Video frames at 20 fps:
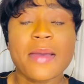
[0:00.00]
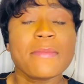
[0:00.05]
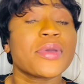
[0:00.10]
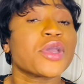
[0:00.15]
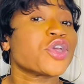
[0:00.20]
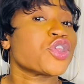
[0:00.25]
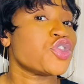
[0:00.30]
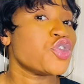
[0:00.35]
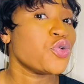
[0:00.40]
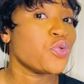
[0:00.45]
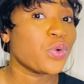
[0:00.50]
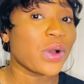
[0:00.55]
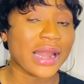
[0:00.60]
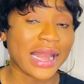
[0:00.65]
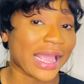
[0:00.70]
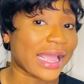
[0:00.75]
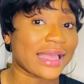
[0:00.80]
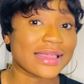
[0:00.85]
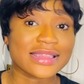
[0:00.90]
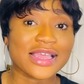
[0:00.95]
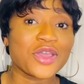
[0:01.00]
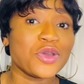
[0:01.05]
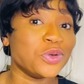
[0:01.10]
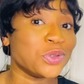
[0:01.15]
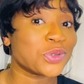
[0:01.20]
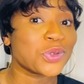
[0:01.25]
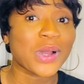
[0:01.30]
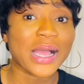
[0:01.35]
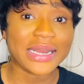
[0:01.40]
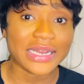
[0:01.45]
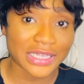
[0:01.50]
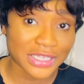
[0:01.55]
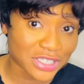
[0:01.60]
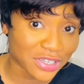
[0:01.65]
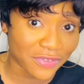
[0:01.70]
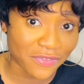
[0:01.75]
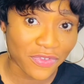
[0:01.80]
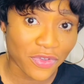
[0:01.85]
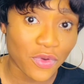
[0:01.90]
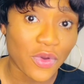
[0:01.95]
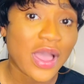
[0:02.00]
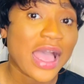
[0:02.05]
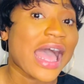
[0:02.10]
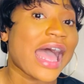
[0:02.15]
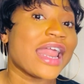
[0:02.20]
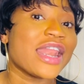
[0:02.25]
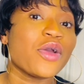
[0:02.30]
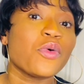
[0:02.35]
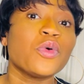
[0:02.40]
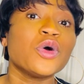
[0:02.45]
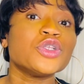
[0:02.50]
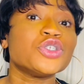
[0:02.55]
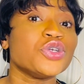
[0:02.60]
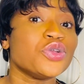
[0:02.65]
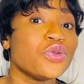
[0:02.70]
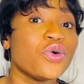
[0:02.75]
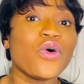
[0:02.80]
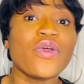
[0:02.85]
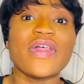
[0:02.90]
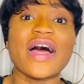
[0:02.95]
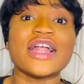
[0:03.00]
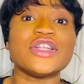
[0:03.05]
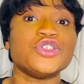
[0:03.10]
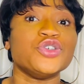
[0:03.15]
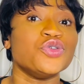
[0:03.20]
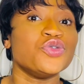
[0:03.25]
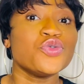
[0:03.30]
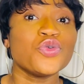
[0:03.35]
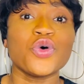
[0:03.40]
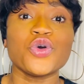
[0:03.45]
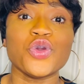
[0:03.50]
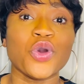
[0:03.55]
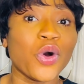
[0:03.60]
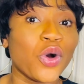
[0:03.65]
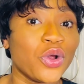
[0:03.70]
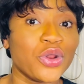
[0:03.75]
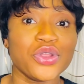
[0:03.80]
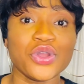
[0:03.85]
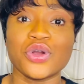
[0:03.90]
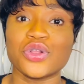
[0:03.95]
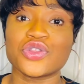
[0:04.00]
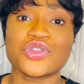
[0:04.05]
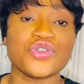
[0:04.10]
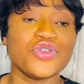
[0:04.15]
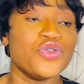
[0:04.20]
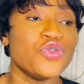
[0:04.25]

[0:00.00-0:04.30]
because like I said, you do an interview and they want to know that you know your onions,